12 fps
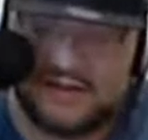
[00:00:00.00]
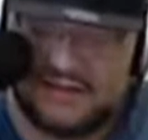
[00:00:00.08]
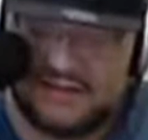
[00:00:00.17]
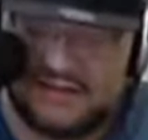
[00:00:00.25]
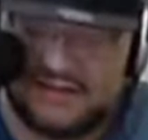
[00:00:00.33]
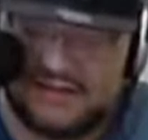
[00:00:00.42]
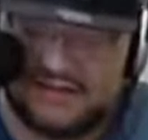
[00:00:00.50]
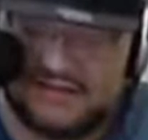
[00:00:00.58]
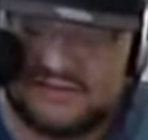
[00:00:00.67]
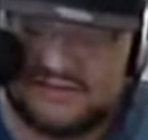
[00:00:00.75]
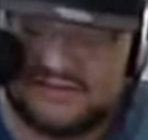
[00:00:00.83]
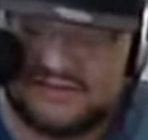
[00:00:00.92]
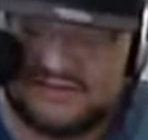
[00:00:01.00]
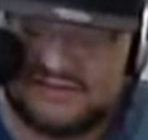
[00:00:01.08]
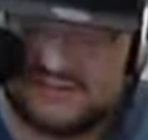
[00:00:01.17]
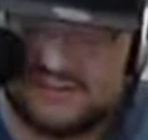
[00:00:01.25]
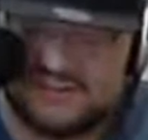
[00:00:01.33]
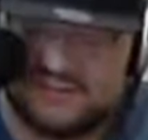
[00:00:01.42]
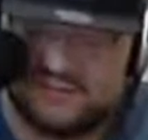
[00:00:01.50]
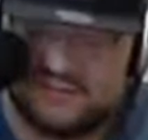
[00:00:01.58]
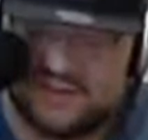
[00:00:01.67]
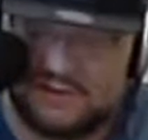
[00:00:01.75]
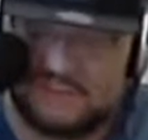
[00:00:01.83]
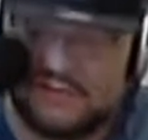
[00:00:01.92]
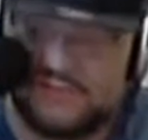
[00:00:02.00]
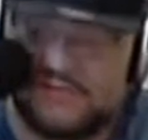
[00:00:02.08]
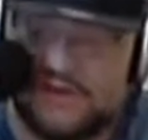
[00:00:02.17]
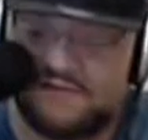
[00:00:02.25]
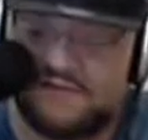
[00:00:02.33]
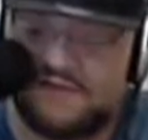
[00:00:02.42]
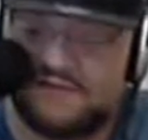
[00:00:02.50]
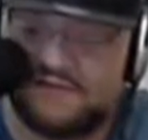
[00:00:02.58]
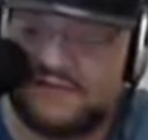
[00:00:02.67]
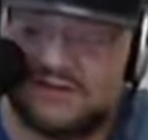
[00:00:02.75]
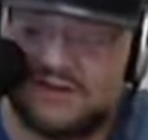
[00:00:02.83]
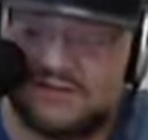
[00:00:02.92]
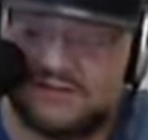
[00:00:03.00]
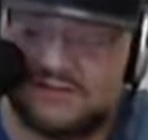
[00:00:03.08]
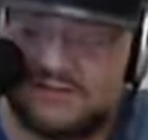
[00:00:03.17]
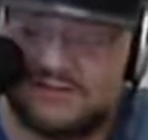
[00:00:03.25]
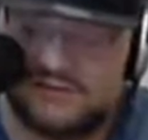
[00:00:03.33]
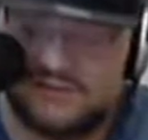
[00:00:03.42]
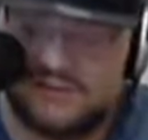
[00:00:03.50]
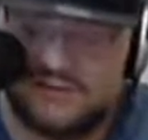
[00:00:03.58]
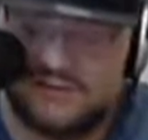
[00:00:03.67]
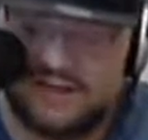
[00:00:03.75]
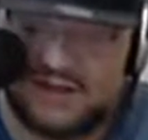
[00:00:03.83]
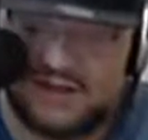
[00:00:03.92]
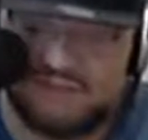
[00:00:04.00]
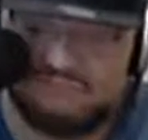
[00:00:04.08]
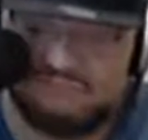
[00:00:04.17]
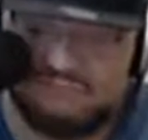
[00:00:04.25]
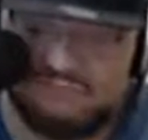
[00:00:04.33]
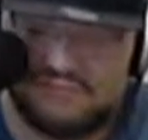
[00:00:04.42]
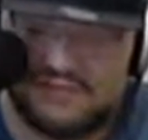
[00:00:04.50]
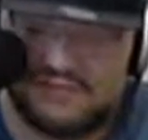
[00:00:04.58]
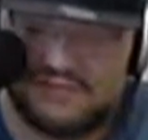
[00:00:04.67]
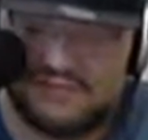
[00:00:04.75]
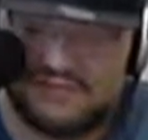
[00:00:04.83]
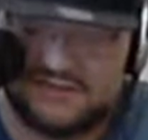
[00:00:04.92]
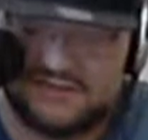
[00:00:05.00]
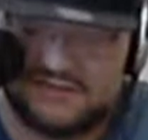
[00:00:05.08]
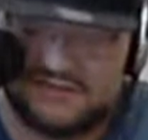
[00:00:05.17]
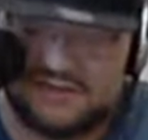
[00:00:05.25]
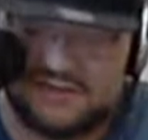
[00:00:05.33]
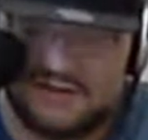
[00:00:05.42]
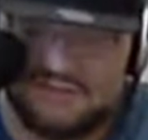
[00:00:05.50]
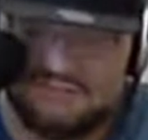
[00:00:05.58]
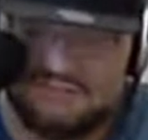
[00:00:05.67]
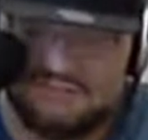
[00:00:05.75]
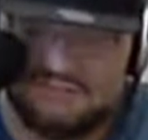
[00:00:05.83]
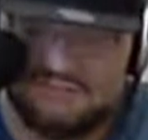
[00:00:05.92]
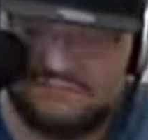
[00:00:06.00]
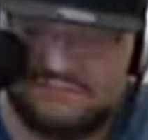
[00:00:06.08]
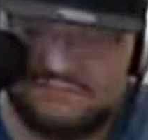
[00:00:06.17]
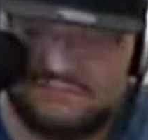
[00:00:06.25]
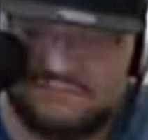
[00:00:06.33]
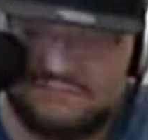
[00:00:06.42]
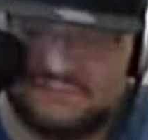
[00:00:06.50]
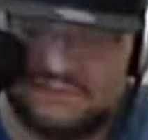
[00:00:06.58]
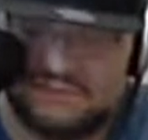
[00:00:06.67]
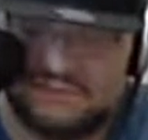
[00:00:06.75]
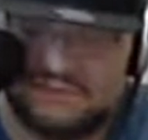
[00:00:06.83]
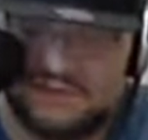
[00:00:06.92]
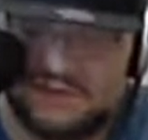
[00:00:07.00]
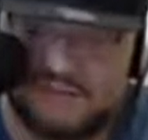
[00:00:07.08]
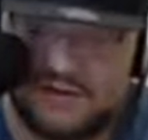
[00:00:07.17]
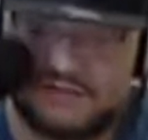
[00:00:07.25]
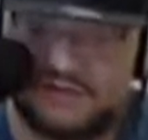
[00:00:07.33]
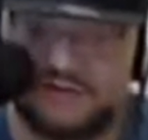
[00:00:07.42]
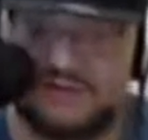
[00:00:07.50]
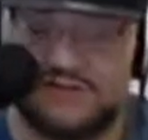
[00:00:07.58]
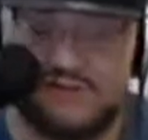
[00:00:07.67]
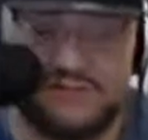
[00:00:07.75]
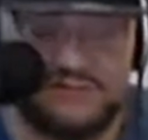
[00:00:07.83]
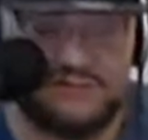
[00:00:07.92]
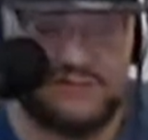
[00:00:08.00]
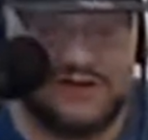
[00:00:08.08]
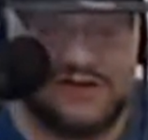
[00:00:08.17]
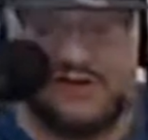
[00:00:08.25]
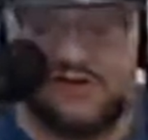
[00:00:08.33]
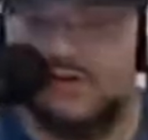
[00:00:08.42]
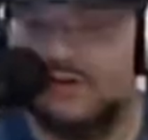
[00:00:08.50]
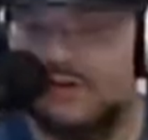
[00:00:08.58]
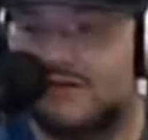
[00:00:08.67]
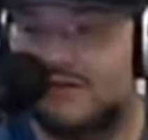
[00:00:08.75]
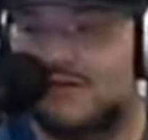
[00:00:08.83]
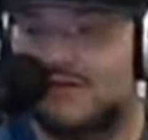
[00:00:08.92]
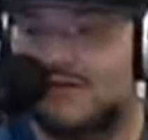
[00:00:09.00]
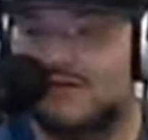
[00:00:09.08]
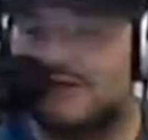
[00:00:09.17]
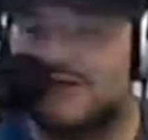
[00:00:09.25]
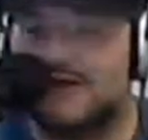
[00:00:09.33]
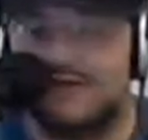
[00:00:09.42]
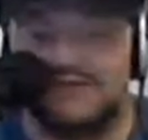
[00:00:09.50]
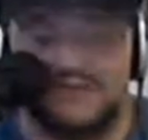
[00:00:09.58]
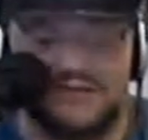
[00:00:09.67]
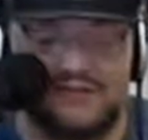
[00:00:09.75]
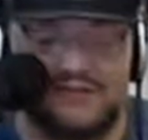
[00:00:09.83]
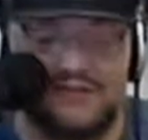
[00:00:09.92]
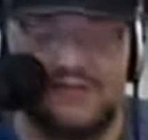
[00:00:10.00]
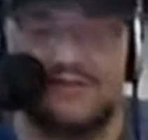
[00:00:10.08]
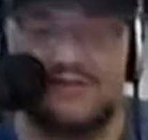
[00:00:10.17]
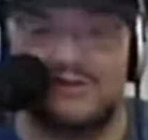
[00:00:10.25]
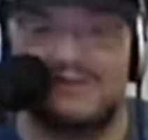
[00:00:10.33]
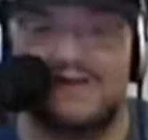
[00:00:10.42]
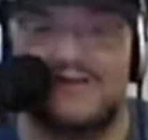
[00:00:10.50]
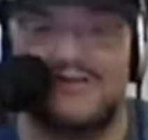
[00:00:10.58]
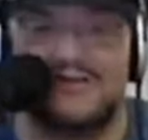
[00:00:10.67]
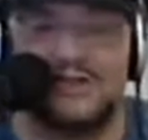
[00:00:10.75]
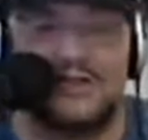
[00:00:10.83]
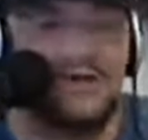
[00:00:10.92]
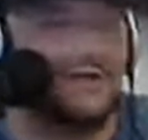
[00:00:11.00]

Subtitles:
he's singing like one of my favorite songs. Let's see here. Here we go. Here's a good one, right? All of a sudden, he starts playing this song,